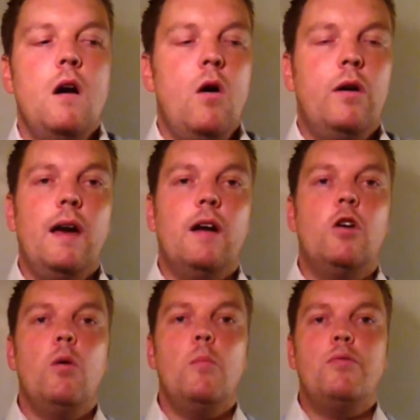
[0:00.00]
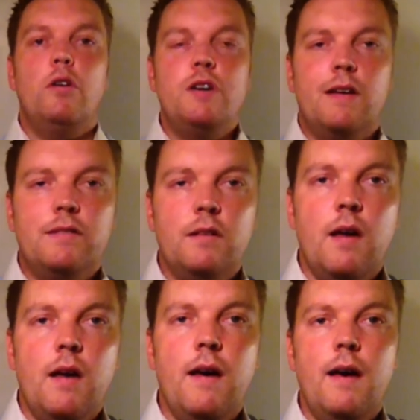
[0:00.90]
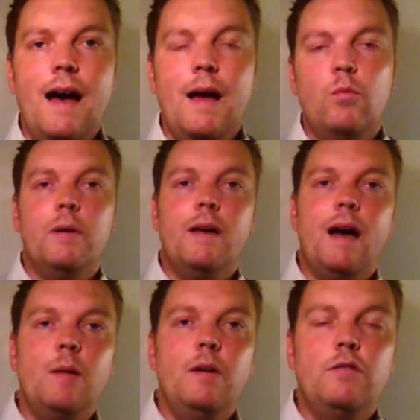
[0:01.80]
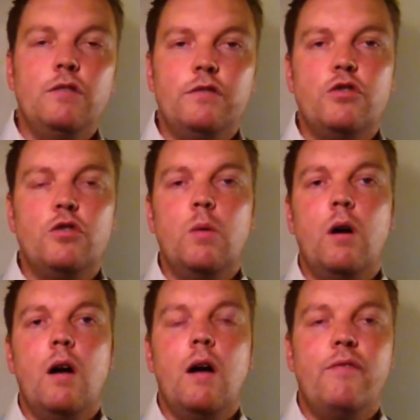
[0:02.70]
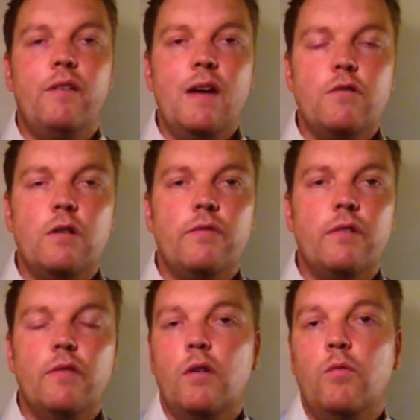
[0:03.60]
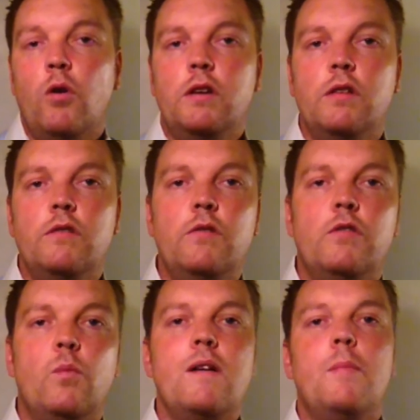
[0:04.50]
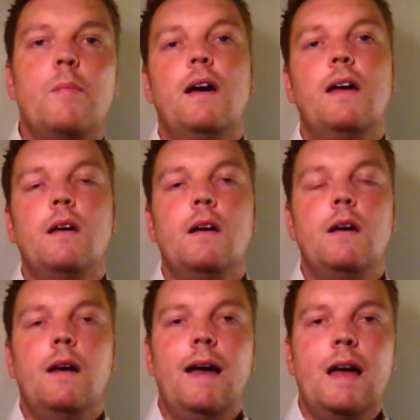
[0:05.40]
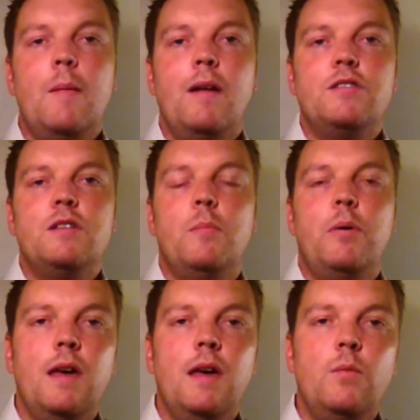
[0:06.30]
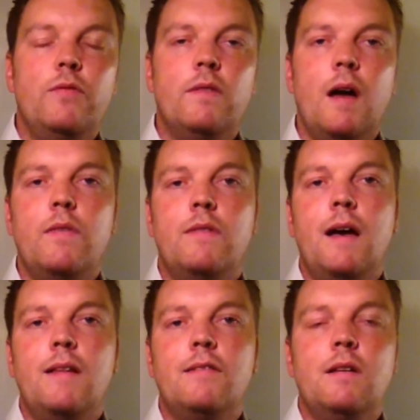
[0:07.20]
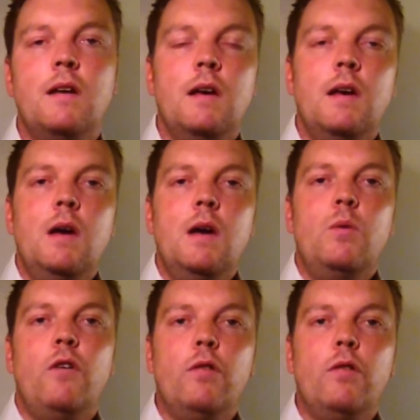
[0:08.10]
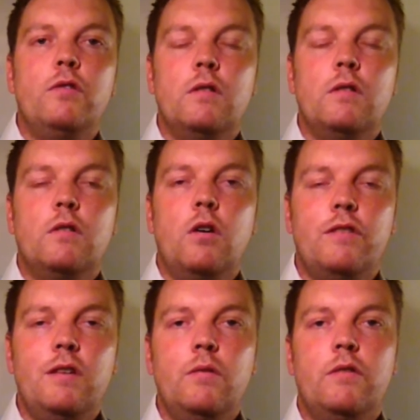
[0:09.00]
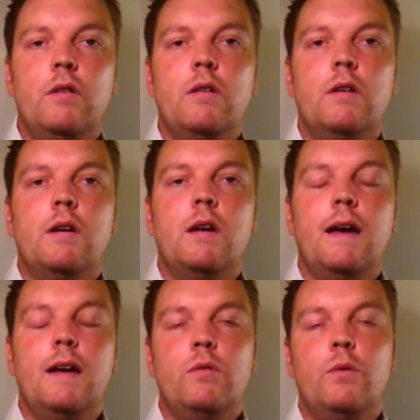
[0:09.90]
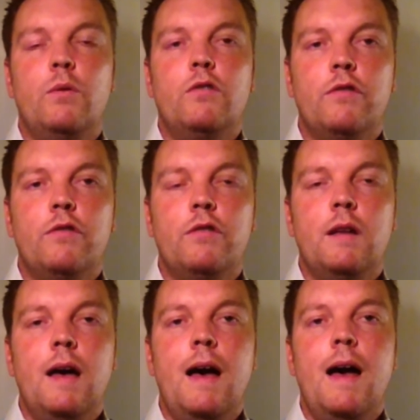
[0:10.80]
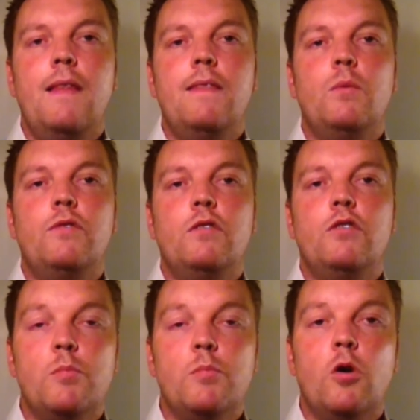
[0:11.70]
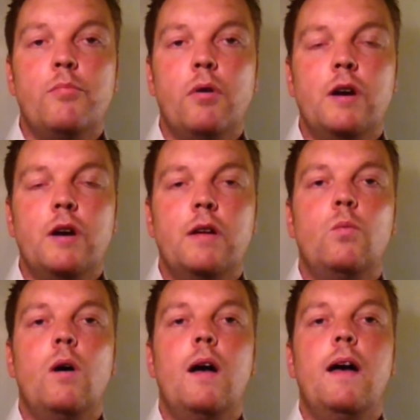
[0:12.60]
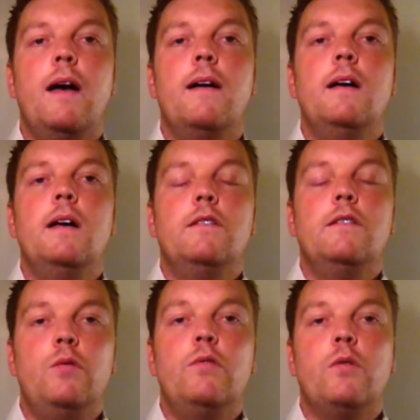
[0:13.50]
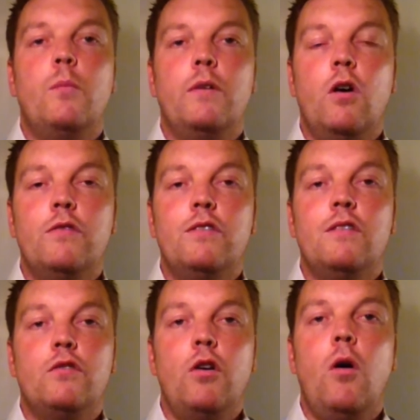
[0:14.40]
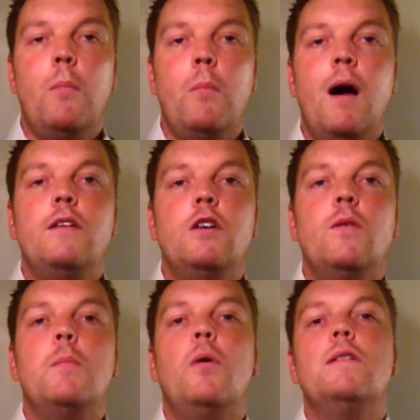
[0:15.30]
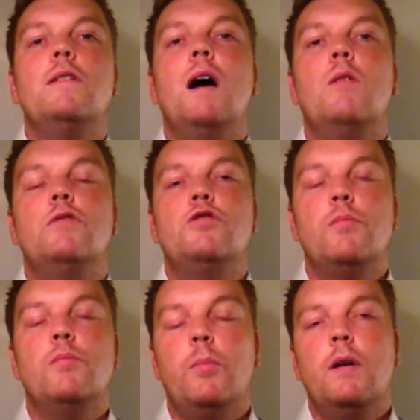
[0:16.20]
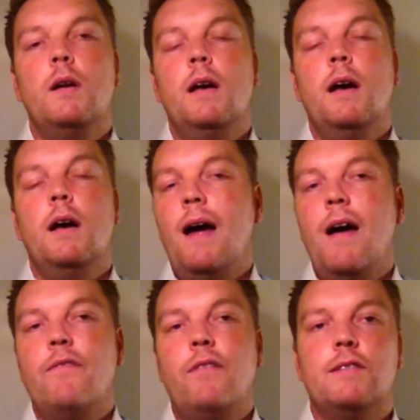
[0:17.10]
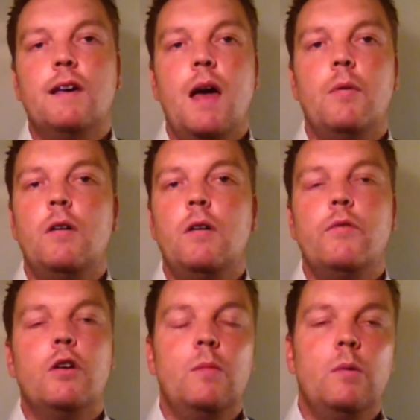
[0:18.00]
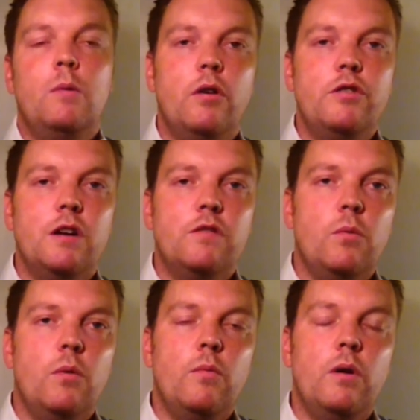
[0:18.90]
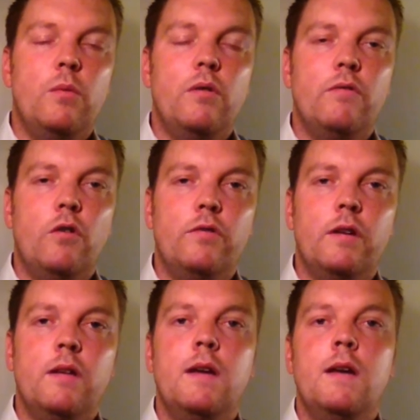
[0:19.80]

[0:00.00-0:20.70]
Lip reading: Okay, current projects at Woodham Academy, just to show you a flavour of what you can do to whet your appetite. Like I mentioned in PE, we've done that with dancing. We've also continued to connect with Wisconsin, and we've done a jump rope project where students from Wisconsin taught my Year 8 boys how to jump rope live via Skype. Another incredible project that we're involved in.